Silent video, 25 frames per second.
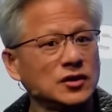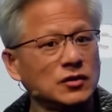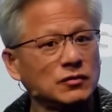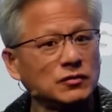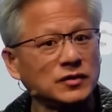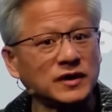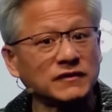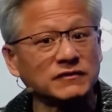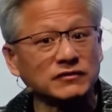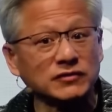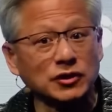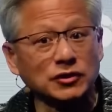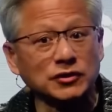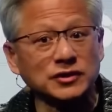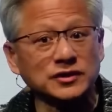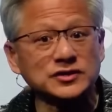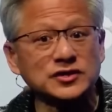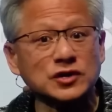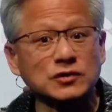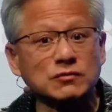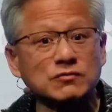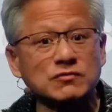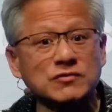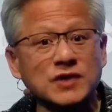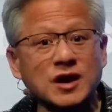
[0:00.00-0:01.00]
We have learned
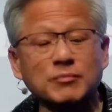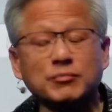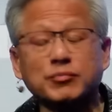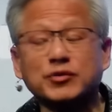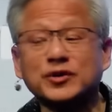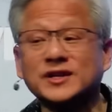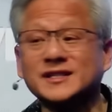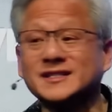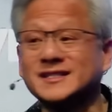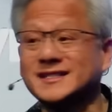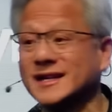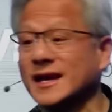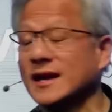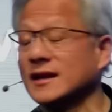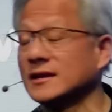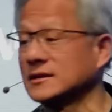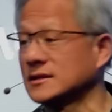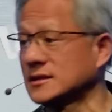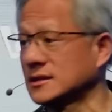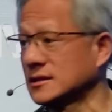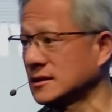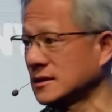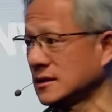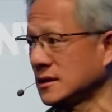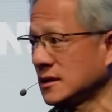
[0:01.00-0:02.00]
to
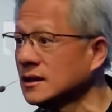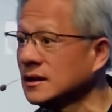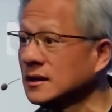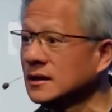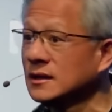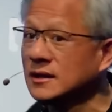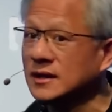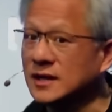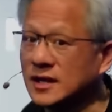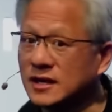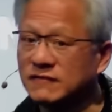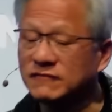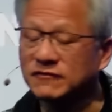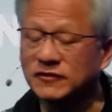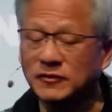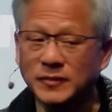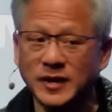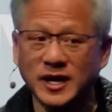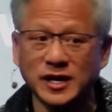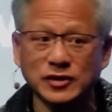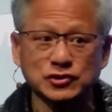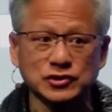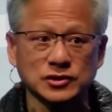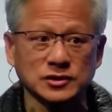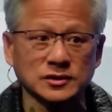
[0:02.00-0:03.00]
represent
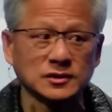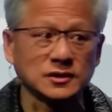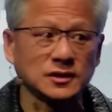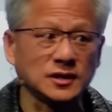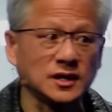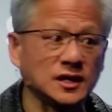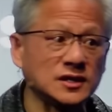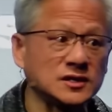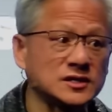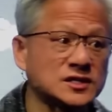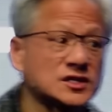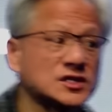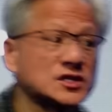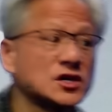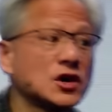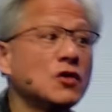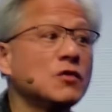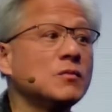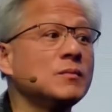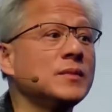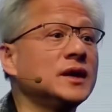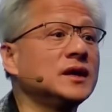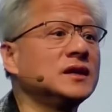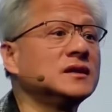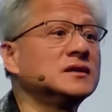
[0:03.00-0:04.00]
information in so
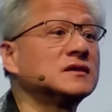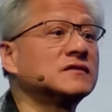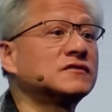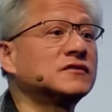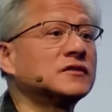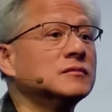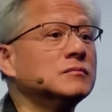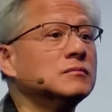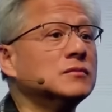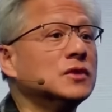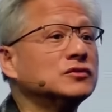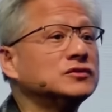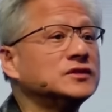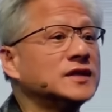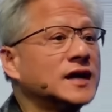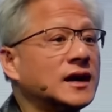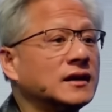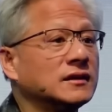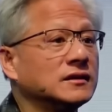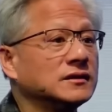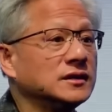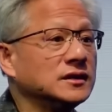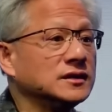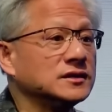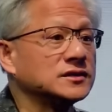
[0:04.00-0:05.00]
many different
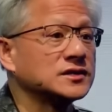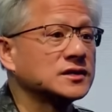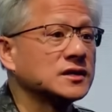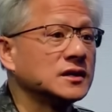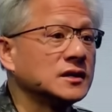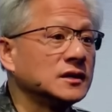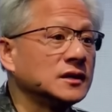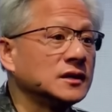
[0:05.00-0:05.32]
modalities.